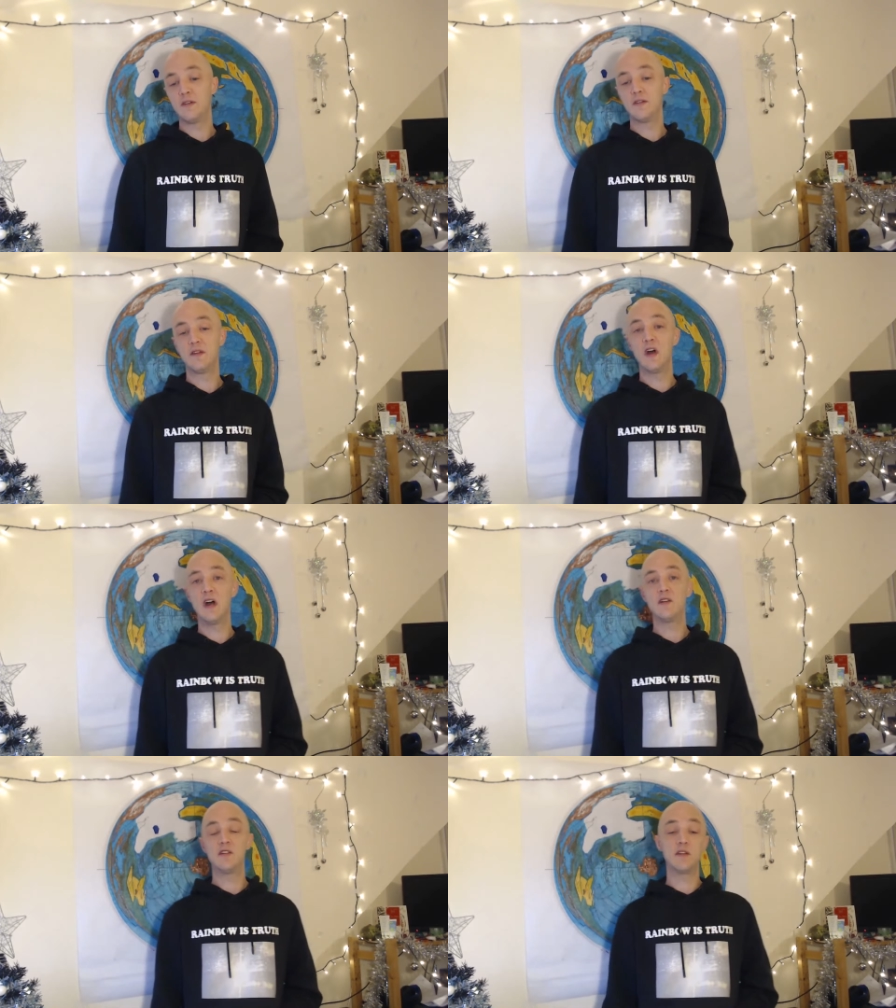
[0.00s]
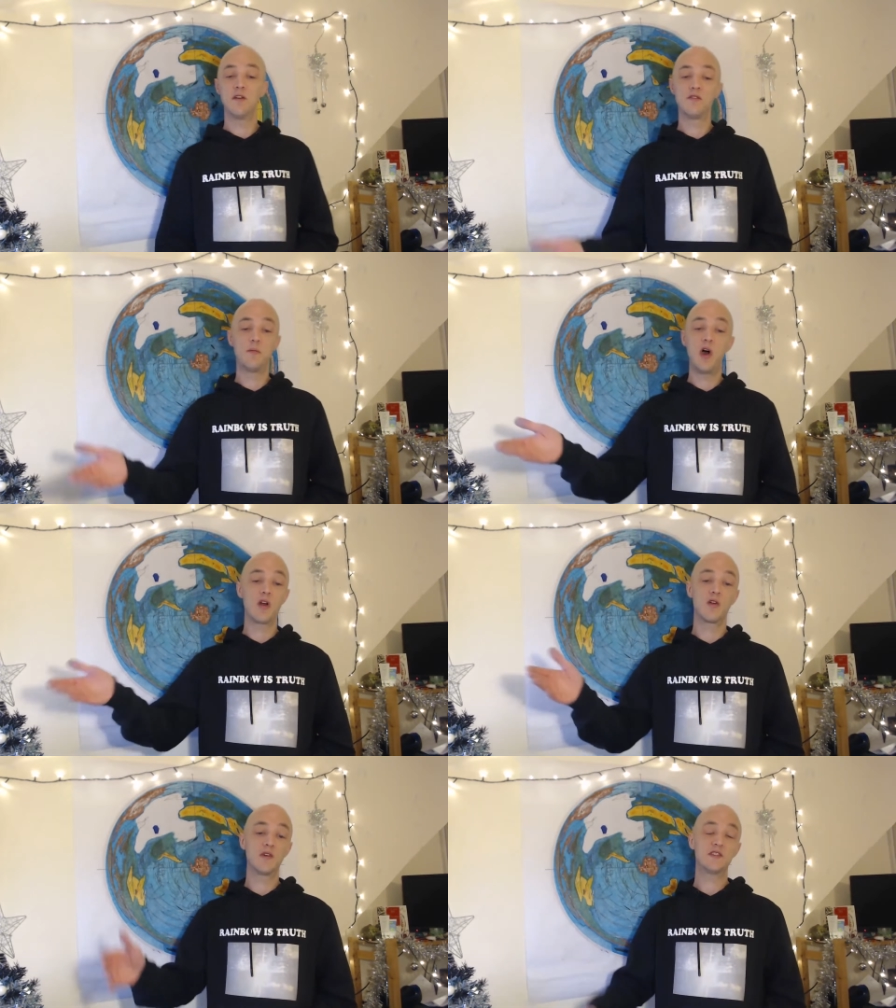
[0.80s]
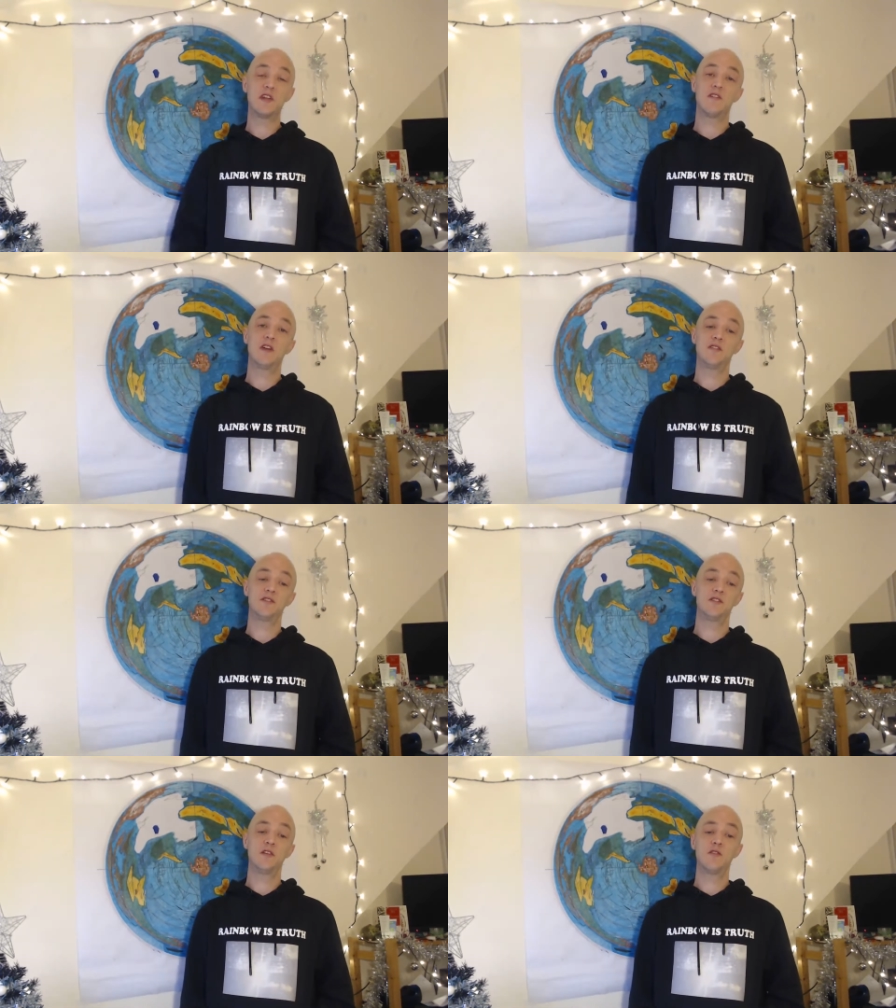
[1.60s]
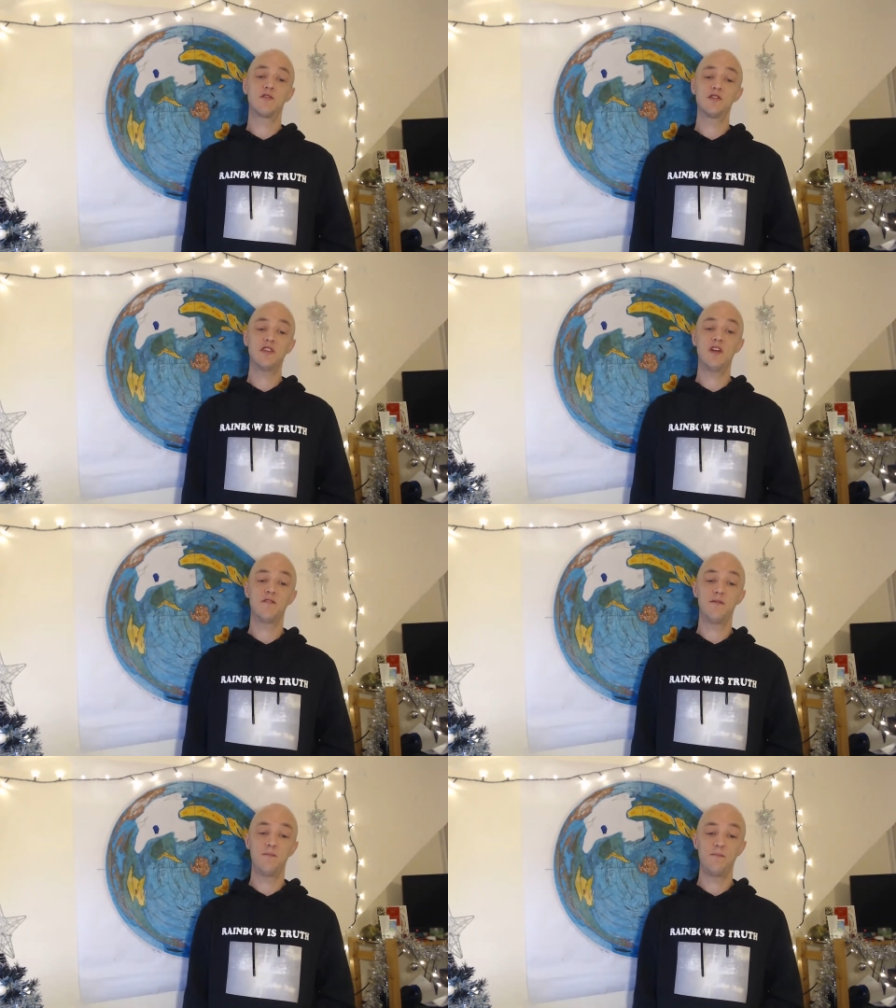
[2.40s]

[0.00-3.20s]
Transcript: You know, the particle accelerators, you know, across the earth,